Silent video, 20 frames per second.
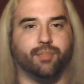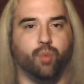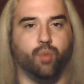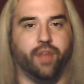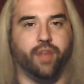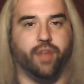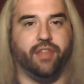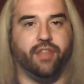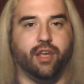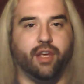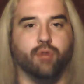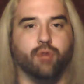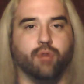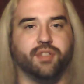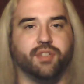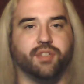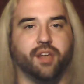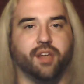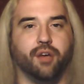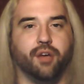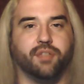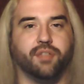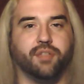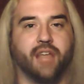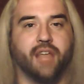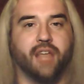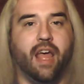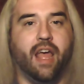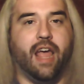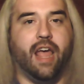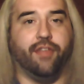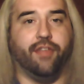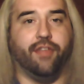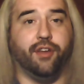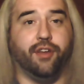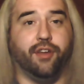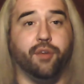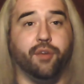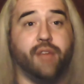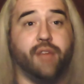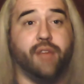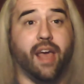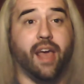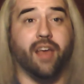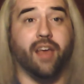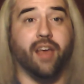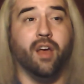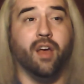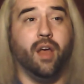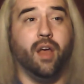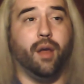with the Usos and the New Day.